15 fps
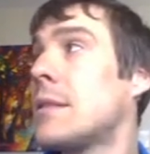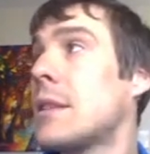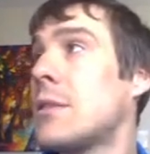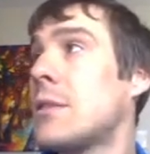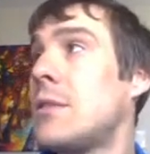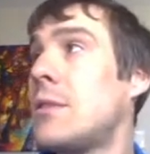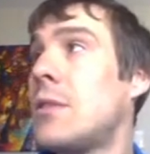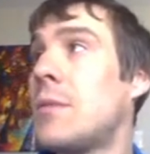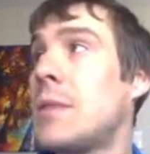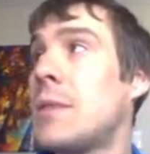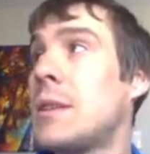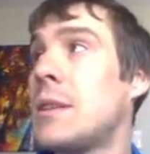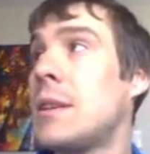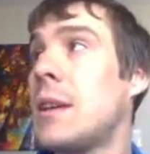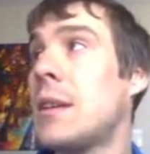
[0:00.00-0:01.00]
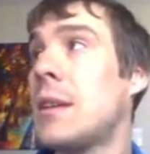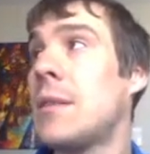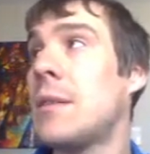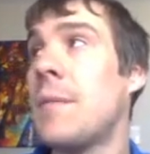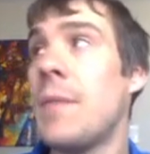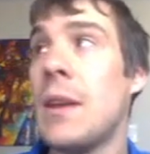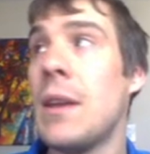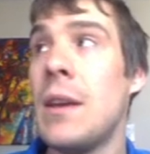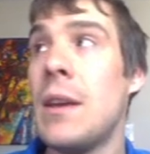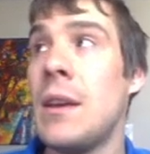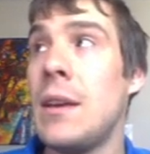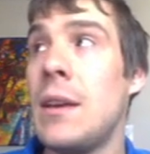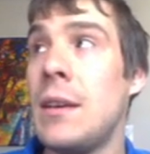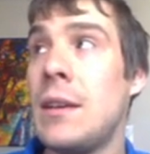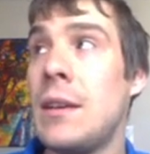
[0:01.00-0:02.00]
do one together.
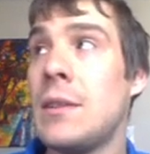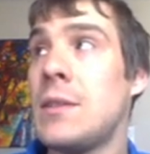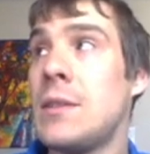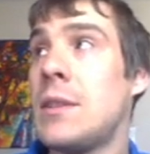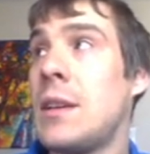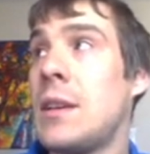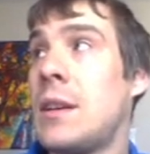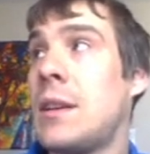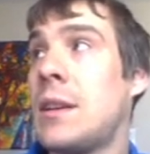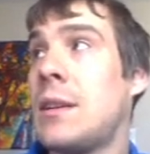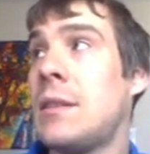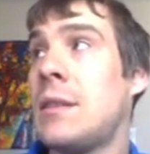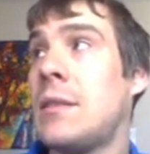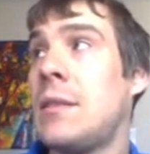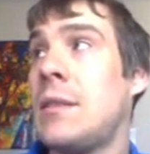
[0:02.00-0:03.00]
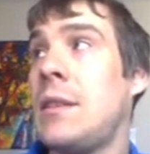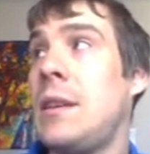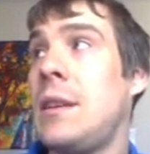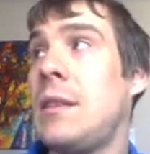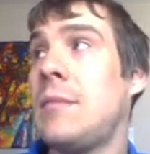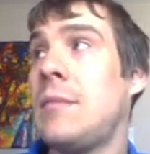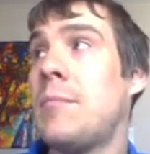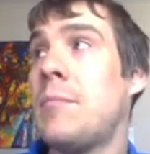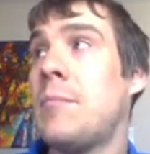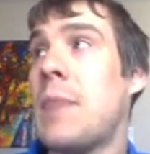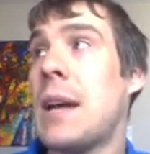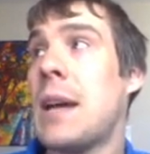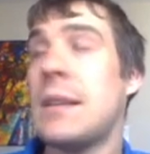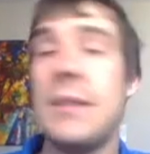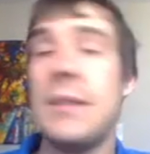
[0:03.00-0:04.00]
Here's the
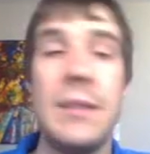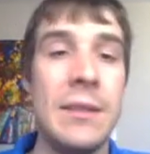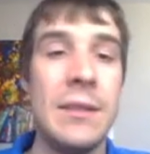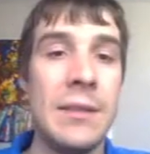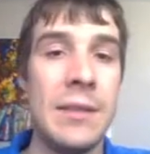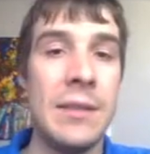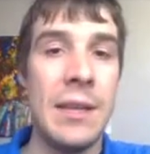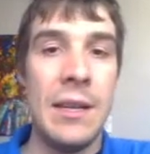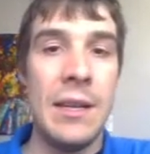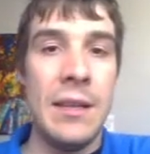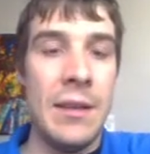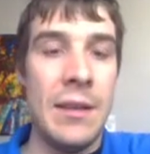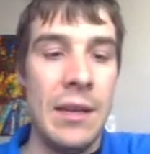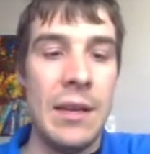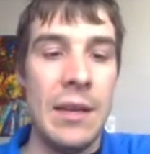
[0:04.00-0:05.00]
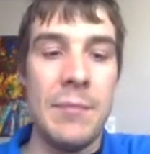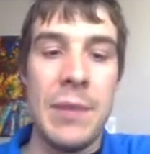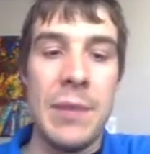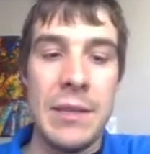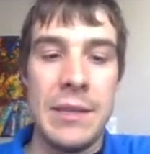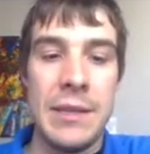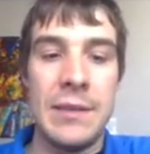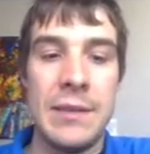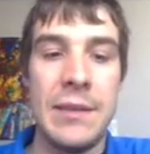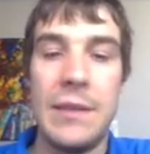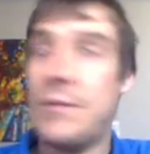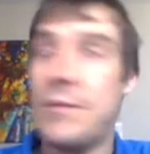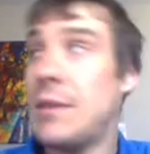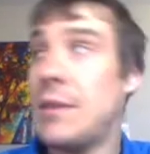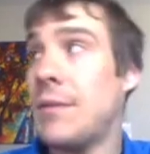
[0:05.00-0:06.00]
masses and the abundance
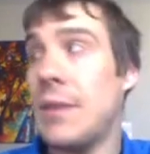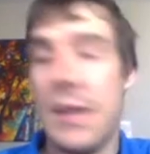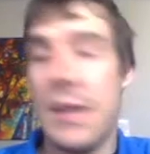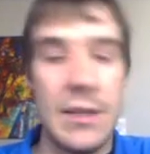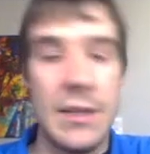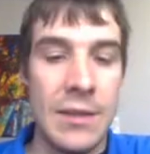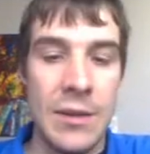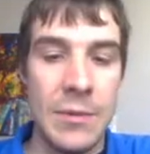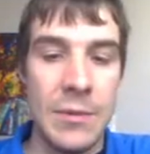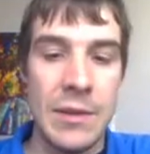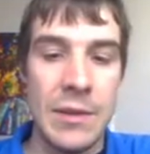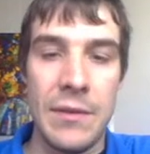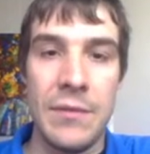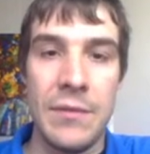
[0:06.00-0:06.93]
of different isotopes of